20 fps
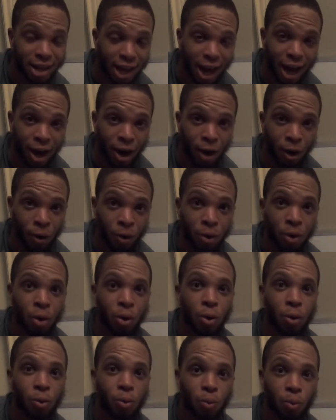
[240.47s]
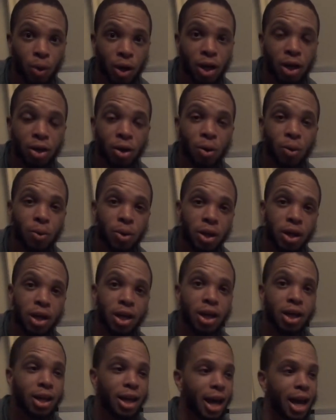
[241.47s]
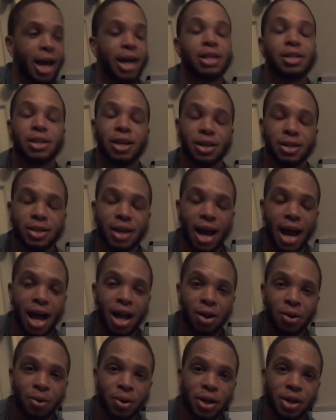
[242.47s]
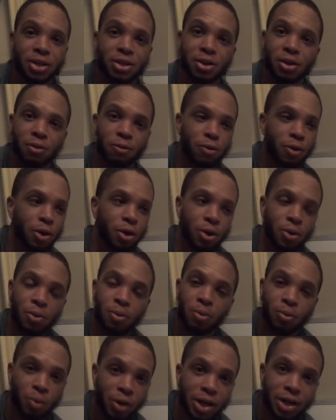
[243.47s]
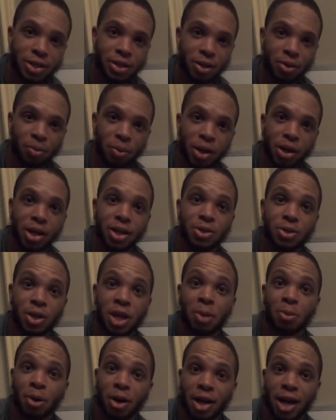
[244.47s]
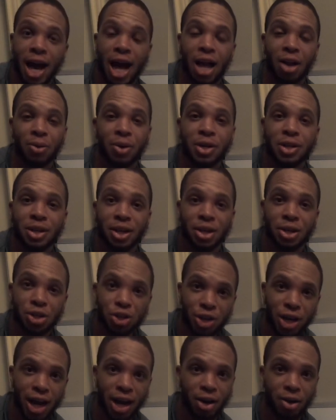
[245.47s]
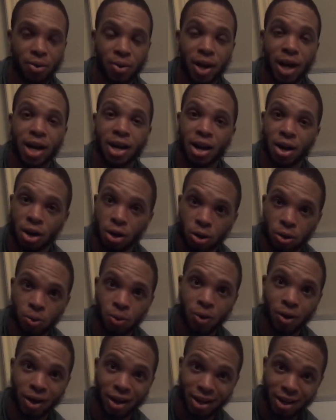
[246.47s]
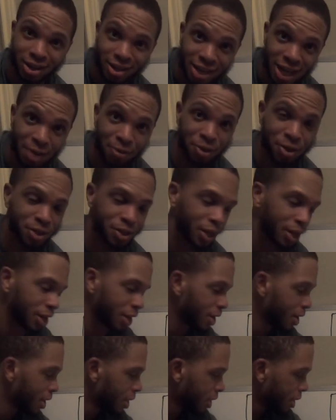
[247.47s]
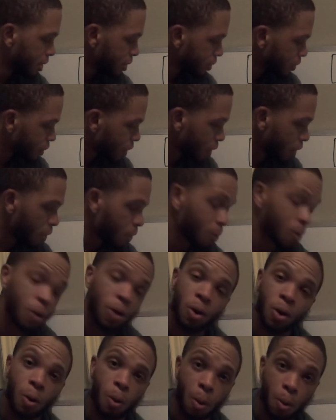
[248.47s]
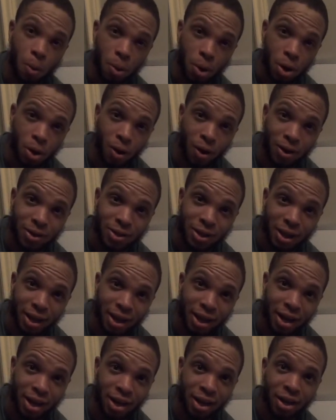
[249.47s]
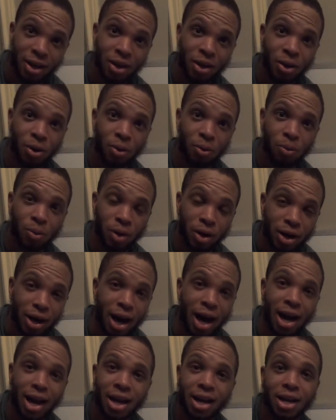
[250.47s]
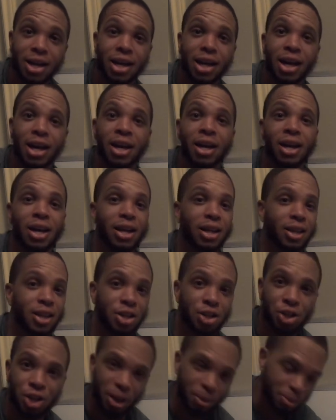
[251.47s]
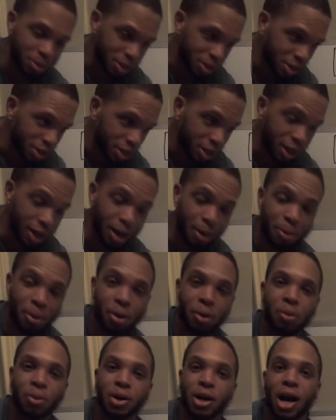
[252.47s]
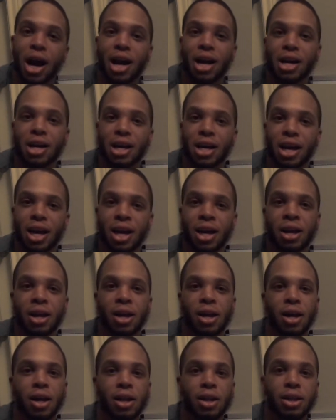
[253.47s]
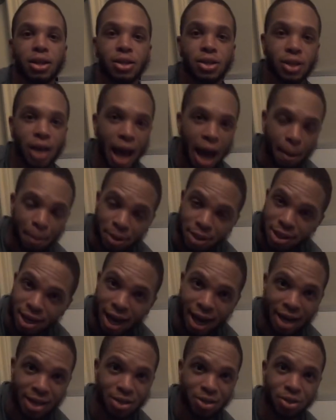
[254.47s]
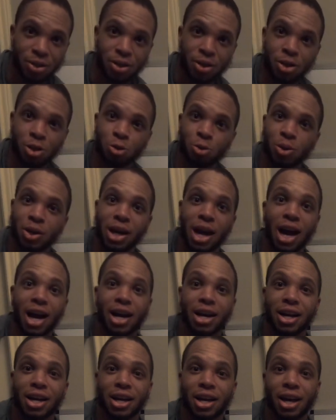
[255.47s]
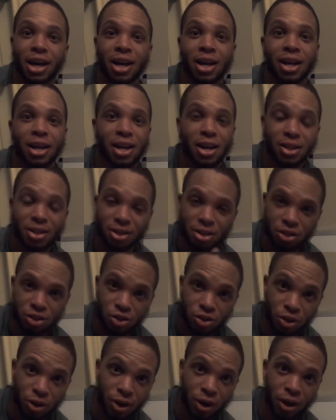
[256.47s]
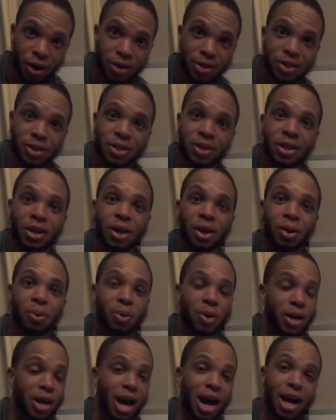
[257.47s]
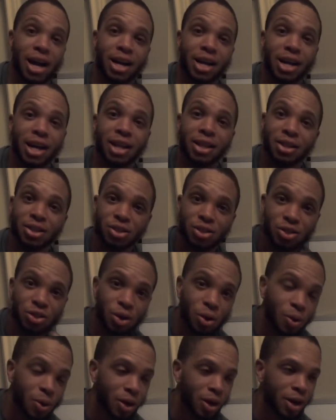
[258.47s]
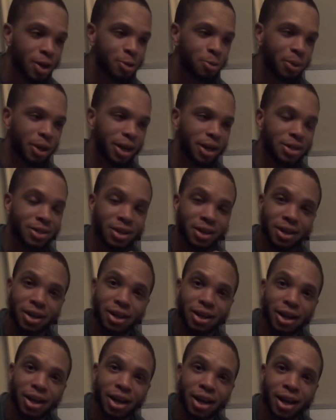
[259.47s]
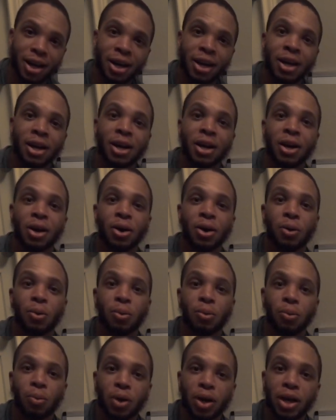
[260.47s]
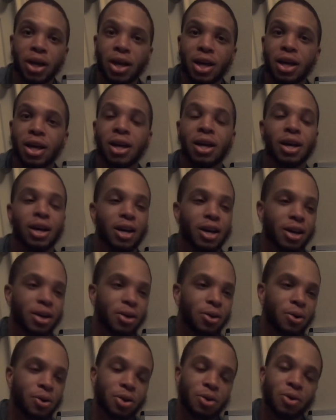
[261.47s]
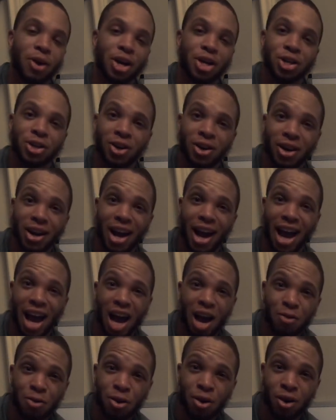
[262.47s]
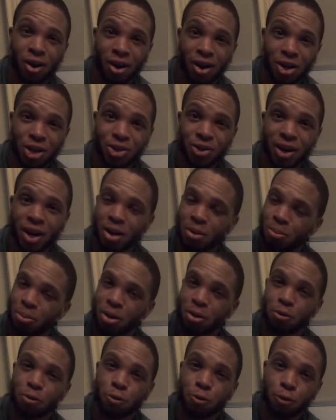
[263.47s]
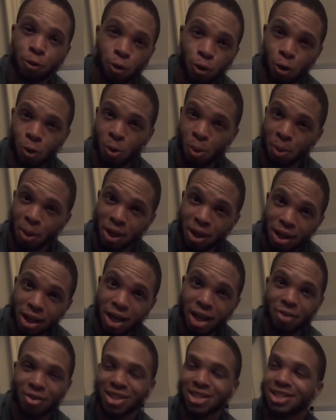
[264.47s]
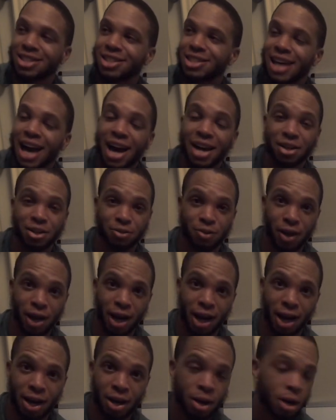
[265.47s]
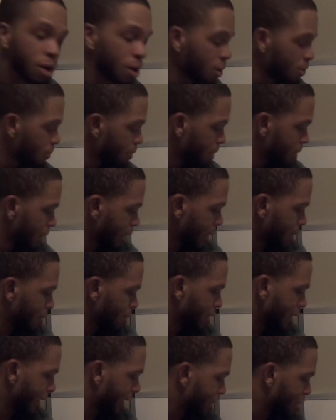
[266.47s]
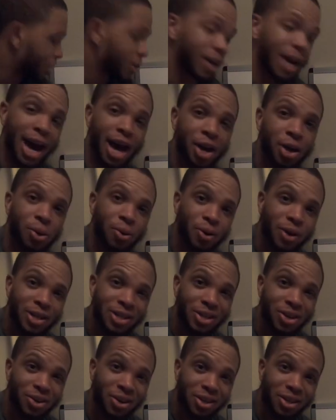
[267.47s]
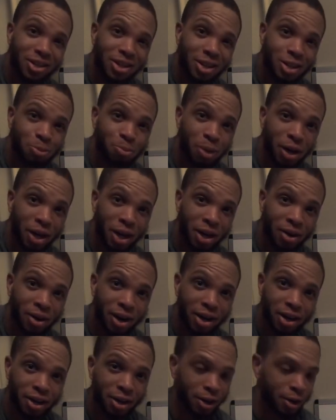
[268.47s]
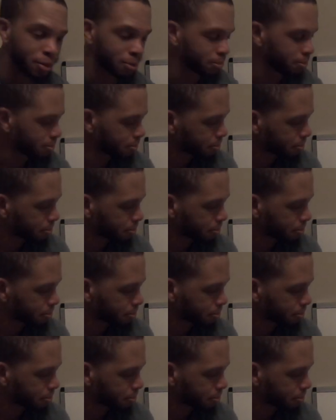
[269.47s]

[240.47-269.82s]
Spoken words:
down, we don't need excess calories for no reason. We need to keep our calories in check, create a caloric deficit. So when we go out to eat, we're not gonna get the chips and the dip, we're not gonna get this appetizers, we're not gonna get the desserts, we're not gonna get the sodas, because again, we can go to the restaurant, have our entree, be full when we leave and satisfied without the extra categories that are in this bucket right here.